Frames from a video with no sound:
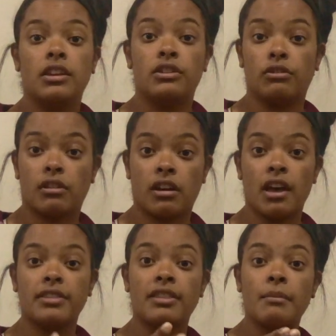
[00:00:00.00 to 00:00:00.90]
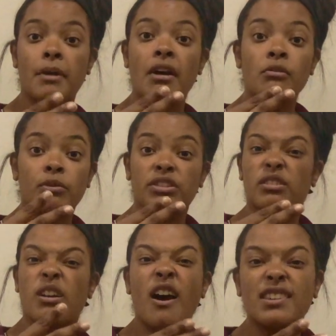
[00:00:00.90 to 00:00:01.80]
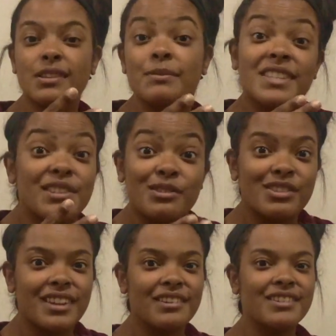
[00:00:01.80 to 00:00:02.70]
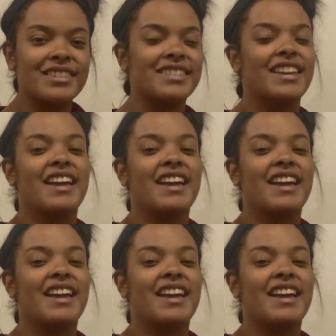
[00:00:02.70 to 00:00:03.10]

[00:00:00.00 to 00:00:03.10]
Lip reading: you'll cut them out with your awesome scissor skills